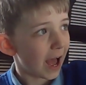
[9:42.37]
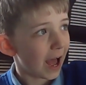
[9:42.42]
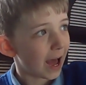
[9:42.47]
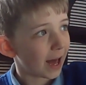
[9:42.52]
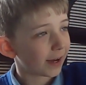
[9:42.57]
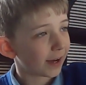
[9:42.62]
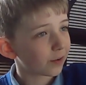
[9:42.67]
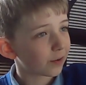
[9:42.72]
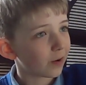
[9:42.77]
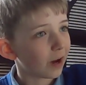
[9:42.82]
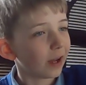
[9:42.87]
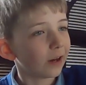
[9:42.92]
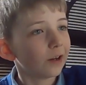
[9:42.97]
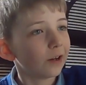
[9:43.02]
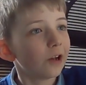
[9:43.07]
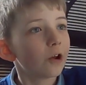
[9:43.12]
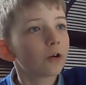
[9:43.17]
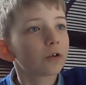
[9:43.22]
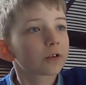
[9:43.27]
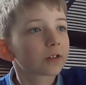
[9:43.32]
Anoret
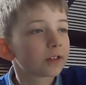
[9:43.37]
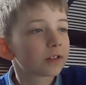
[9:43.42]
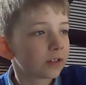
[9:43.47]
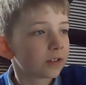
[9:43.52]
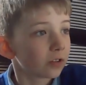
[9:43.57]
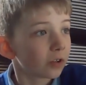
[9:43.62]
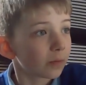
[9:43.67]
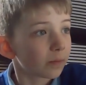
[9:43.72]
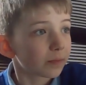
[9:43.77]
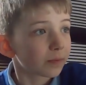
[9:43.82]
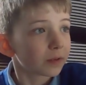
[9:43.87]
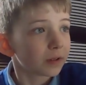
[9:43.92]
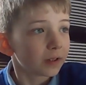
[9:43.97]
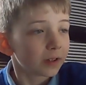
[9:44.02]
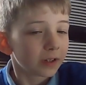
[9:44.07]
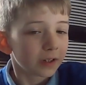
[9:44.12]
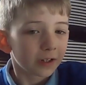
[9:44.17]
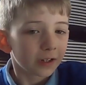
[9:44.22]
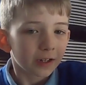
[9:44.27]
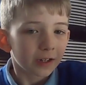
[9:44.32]
looked up
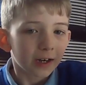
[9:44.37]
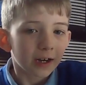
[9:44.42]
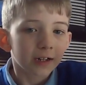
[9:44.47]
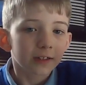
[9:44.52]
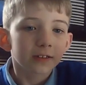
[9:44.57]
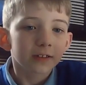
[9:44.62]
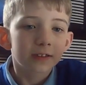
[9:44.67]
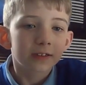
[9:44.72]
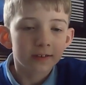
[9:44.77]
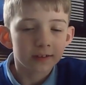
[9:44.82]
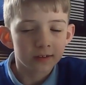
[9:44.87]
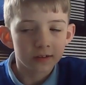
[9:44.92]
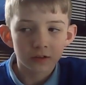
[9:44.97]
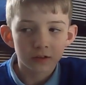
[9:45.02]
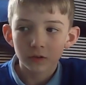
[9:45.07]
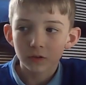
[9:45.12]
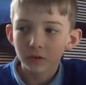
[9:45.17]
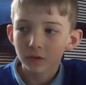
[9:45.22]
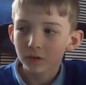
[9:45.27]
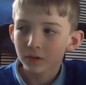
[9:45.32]
and
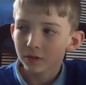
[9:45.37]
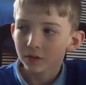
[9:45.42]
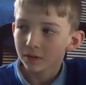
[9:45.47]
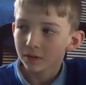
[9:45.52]
saw